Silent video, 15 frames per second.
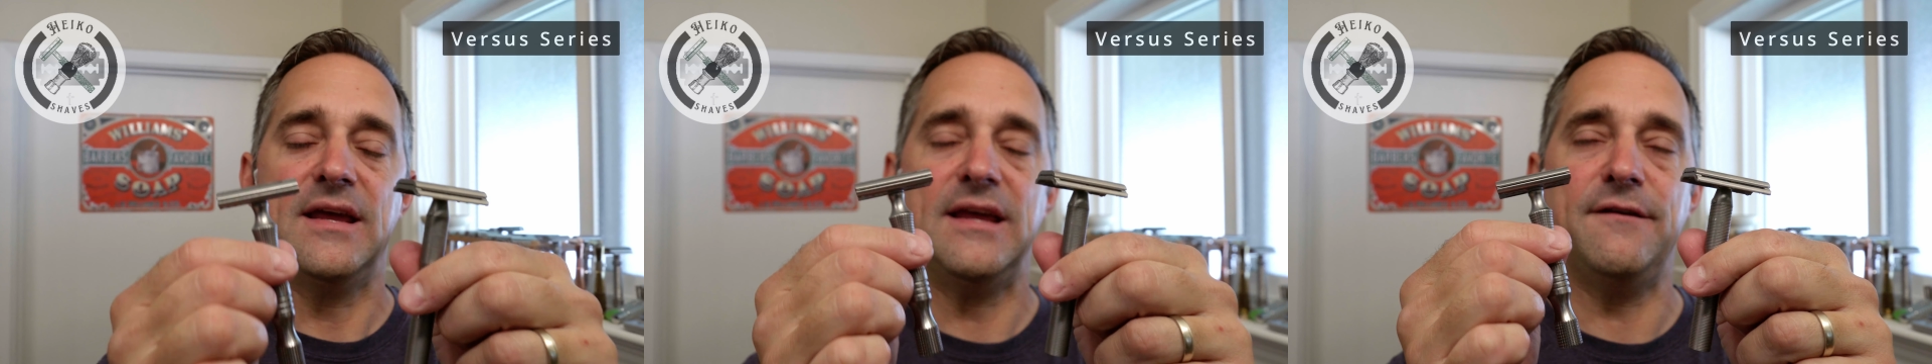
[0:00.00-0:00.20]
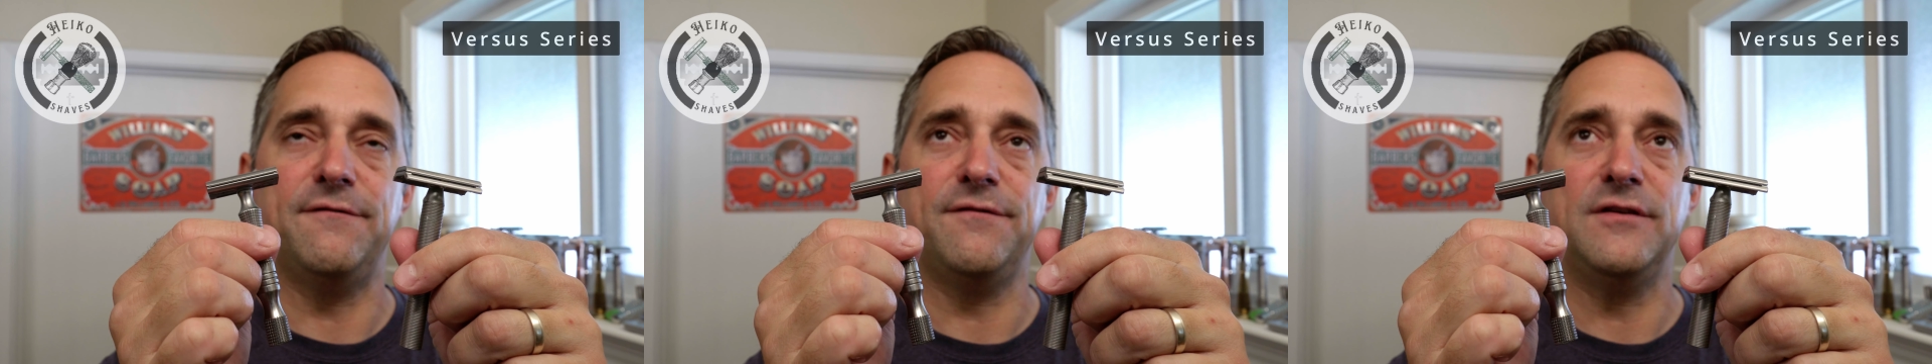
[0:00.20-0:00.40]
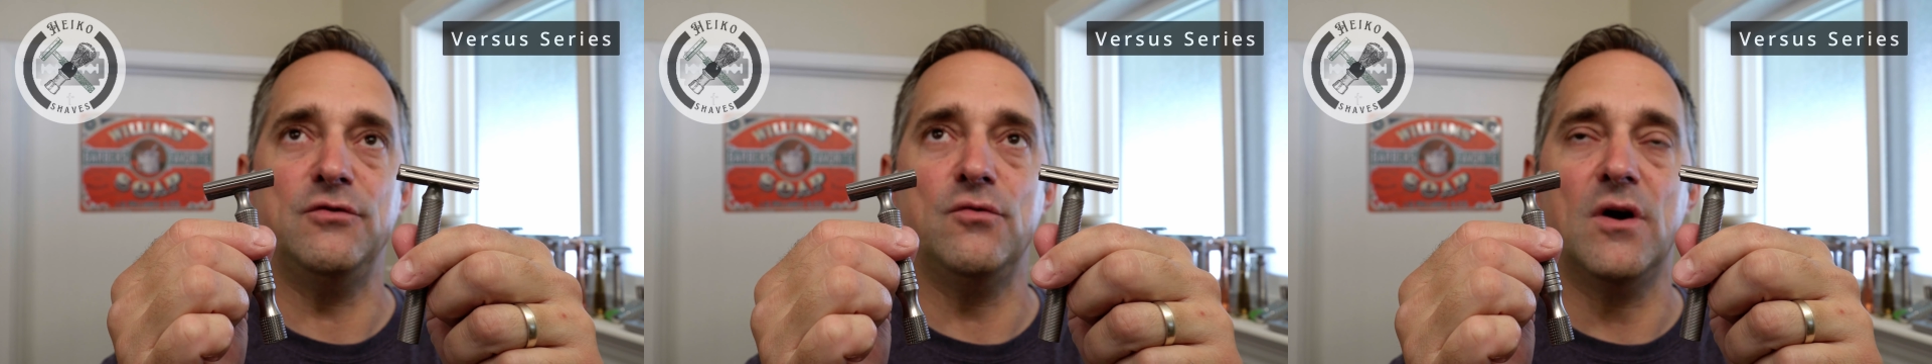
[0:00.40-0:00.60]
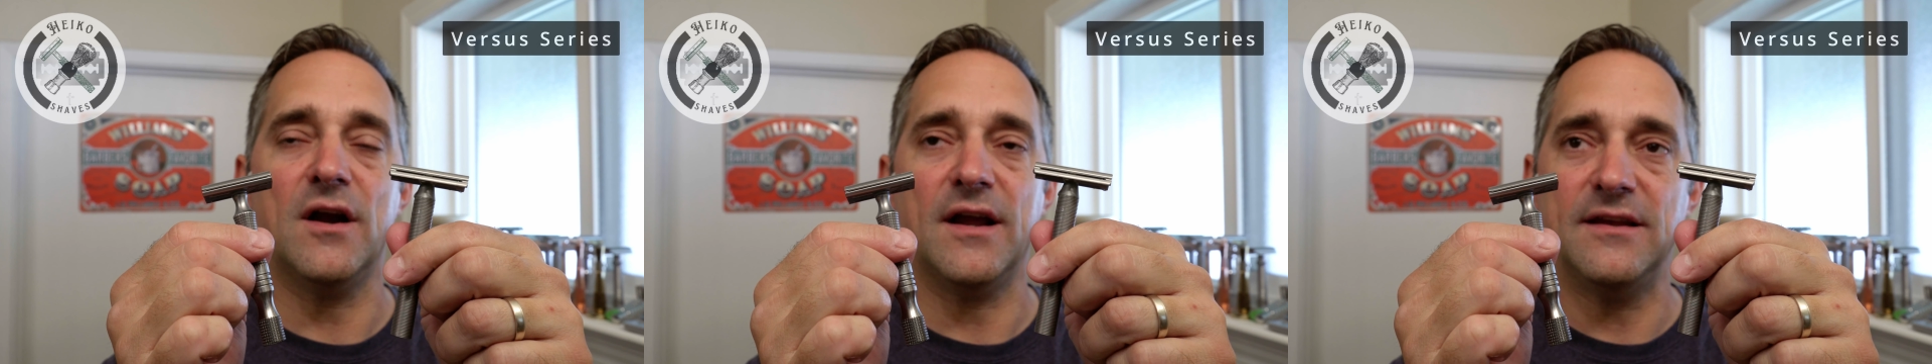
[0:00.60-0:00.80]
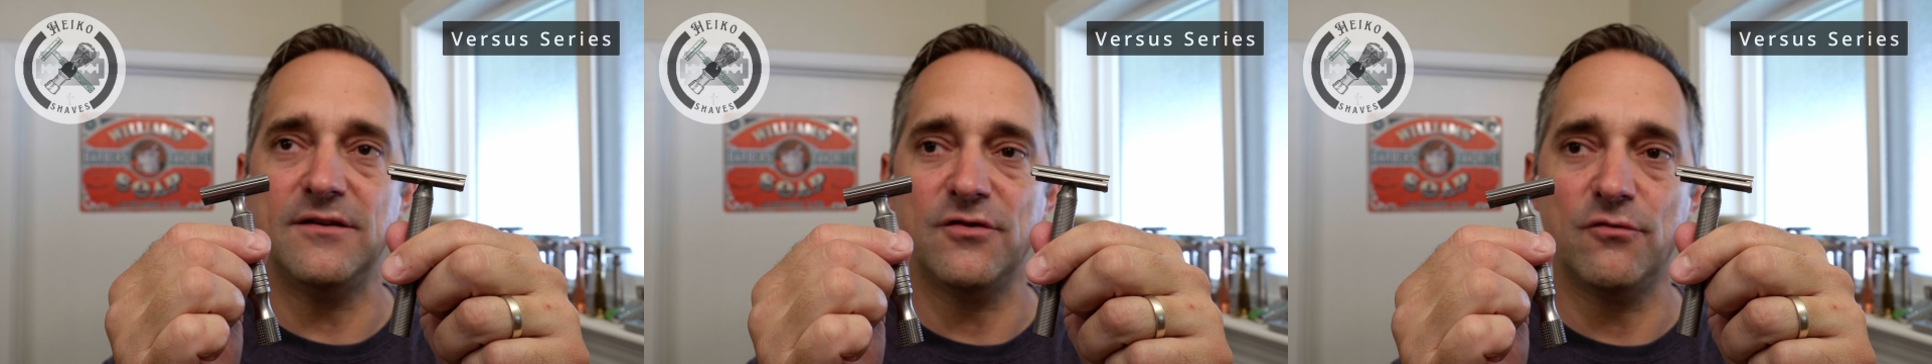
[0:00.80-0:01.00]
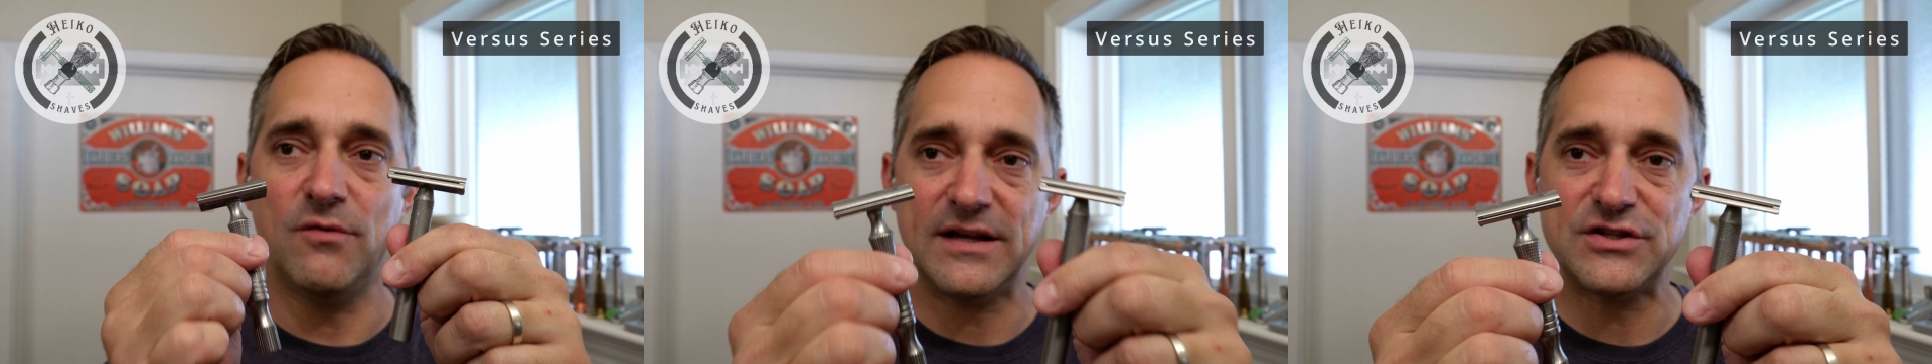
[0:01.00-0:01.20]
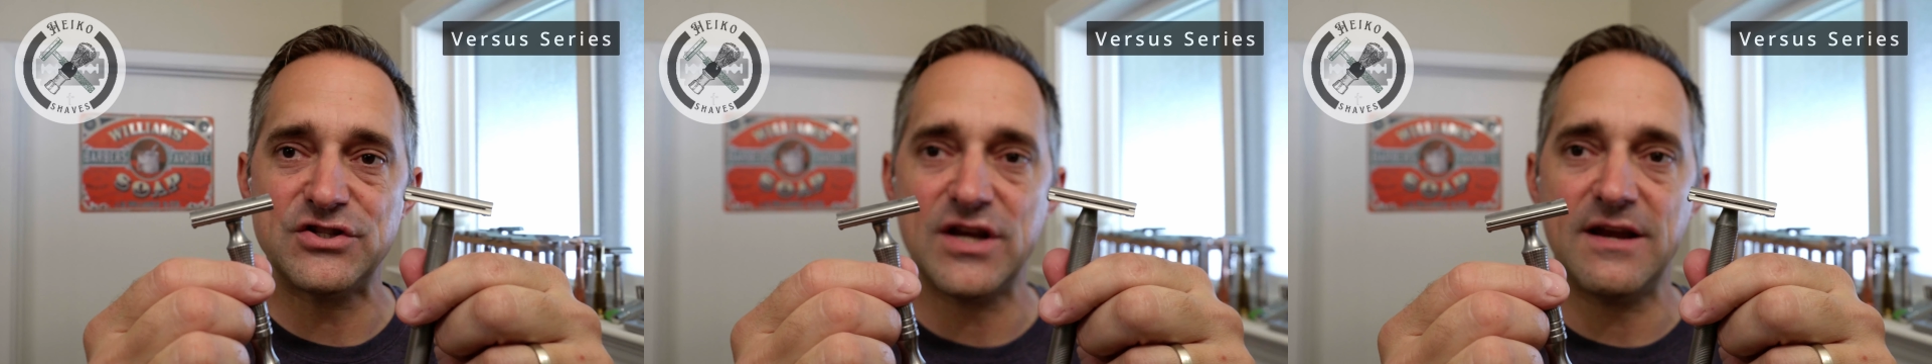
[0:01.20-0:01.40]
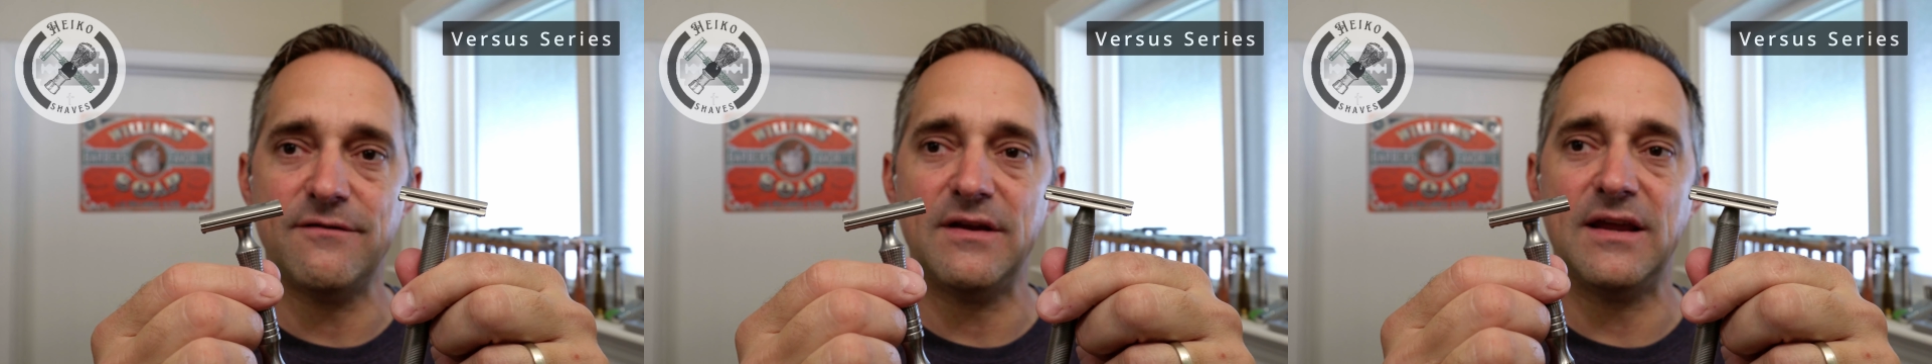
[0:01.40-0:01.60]
If you are into wet
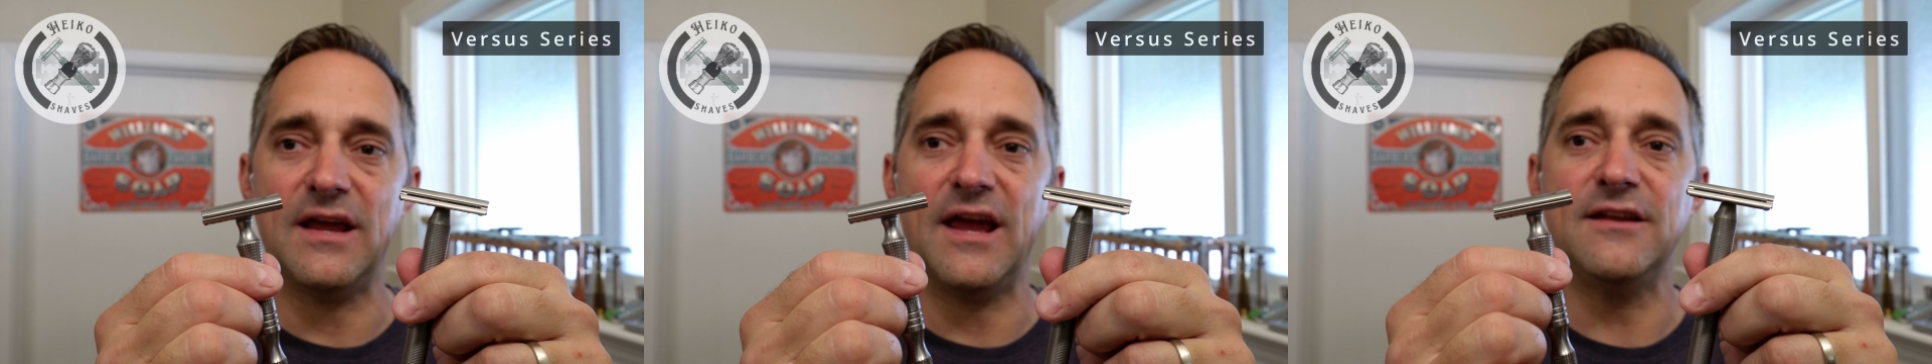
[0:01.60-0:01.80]
shaving